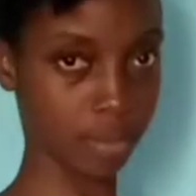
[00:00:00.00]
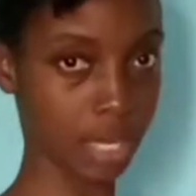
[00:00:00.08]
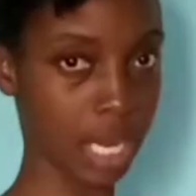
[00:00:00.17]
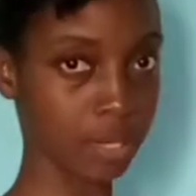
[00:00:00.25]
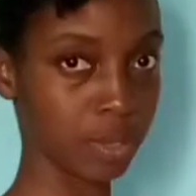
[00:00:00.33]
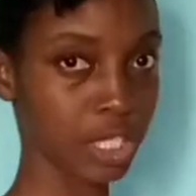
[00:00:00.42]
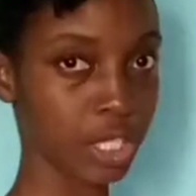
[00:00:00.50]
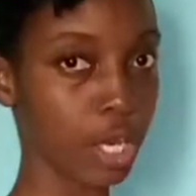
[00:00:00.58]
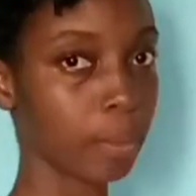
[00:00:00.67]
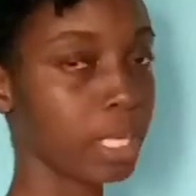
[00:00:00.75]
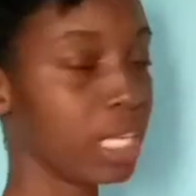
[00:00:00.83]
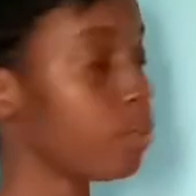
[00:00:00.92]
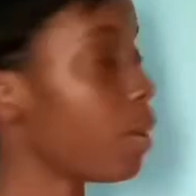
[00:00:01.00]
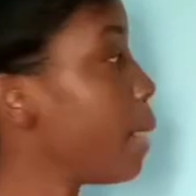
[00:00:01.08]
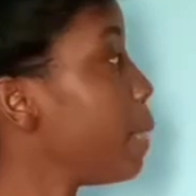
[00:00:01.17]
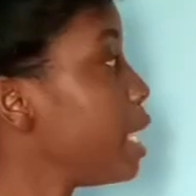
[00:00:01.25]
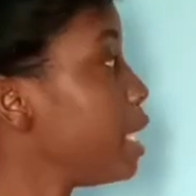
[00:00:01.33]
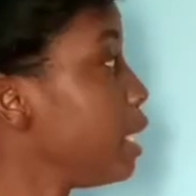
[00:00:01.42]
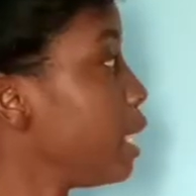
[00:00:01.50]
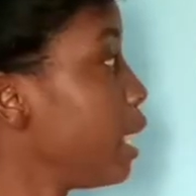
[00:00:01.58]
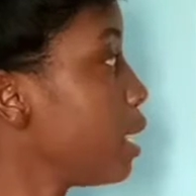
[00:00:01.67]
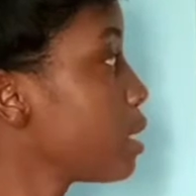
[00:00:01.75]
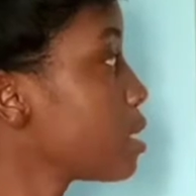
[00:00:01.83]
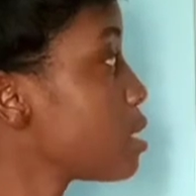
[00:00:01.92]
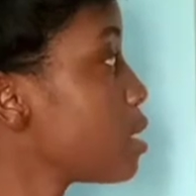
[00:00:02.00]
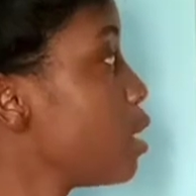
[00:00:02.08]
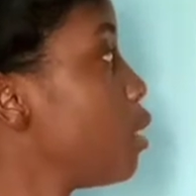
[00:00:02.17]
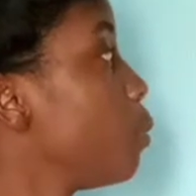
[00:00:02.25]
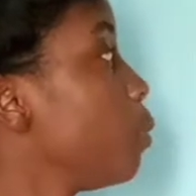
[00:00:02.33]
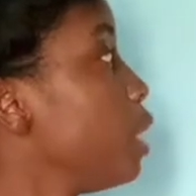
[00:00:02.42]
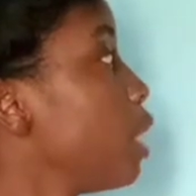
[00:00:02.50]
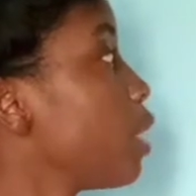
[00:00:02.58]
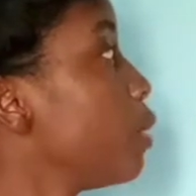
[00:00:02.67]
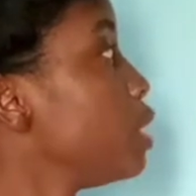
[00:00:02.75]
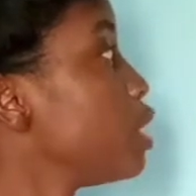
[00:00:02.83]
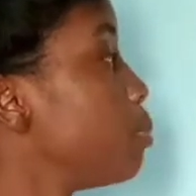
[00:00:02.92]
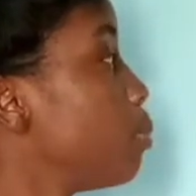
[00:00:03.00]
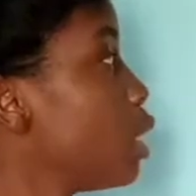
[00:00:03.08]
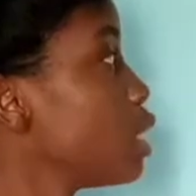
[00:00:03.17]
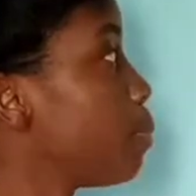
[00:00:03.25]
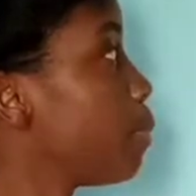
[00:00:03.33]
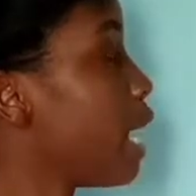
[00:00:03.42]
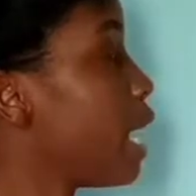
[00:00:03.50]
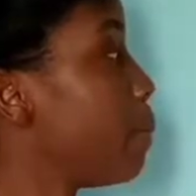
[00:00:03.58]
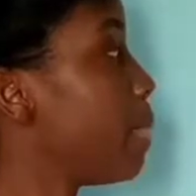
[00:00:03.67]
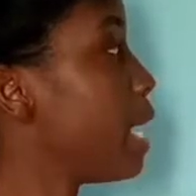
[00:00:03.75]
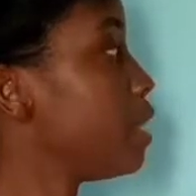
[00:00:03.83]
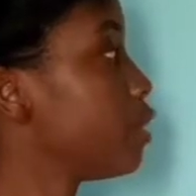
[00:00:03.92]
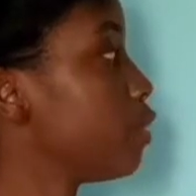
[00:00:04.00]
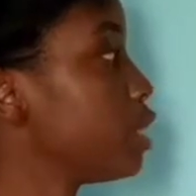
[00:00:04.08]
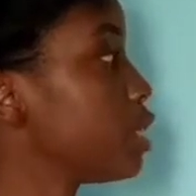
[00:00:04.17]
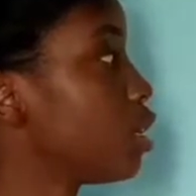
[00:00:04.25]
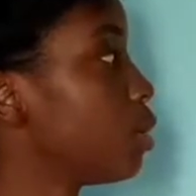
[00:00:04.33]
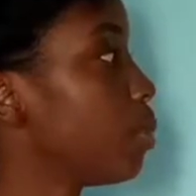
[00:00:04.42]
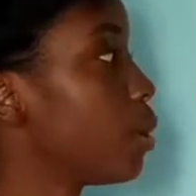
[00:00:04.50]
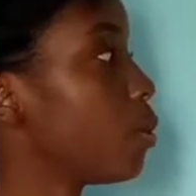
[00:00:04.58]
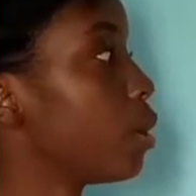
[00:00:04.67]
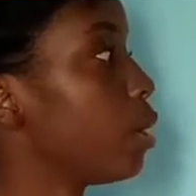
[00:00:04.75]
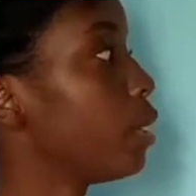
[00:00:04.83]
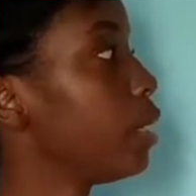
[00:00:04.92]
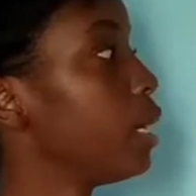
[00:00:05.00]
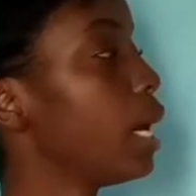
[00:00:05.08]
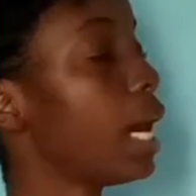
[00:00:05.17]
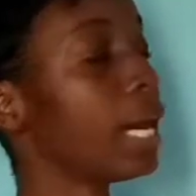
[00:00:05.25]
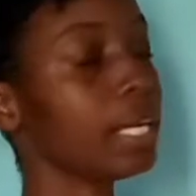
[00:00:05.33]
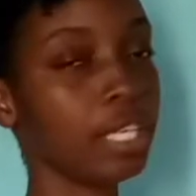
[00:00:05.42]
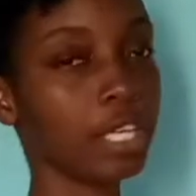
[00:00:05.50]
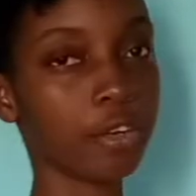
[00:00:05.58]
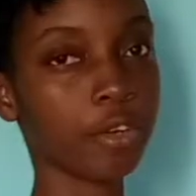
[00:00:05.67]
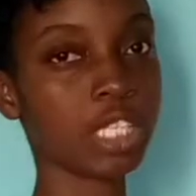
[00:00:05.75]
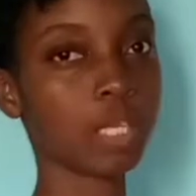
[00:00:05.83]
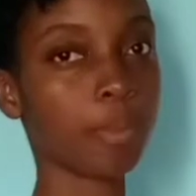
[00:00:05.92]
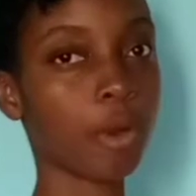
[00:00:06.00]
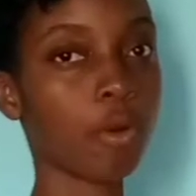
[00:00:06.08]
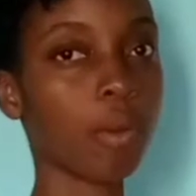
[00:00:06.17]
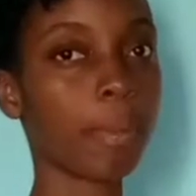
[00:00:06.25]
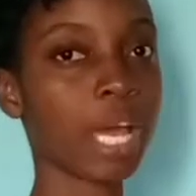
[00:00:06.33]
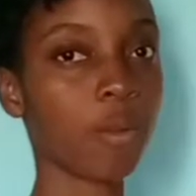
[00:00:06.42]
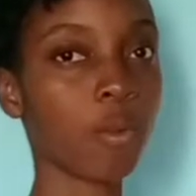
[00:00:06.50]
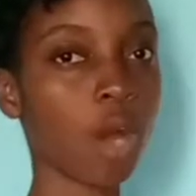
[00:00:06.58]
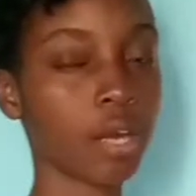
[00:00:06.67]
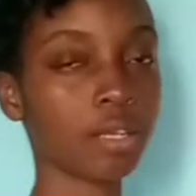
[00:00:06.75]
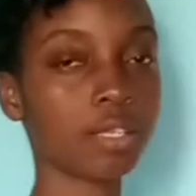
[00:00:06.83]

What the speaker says: as we term dy by dx, we are going to multiply by the original power and decrease the power by 1.